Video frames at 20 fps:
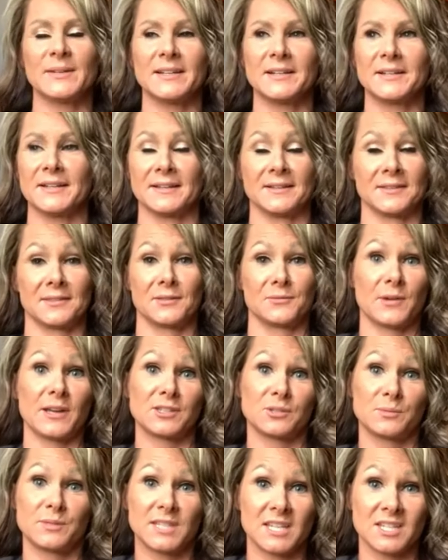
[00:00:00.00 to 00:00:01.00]
And the
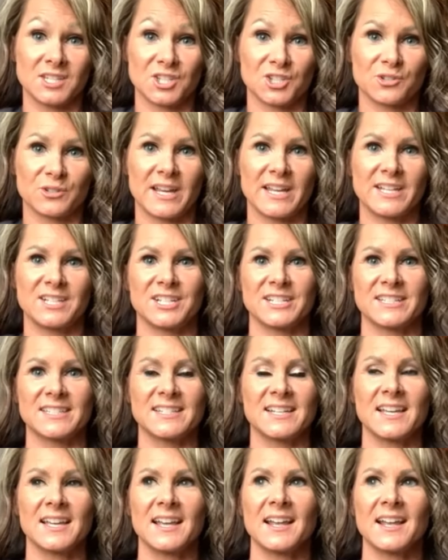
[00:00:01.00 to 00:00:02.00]
rest was history. I just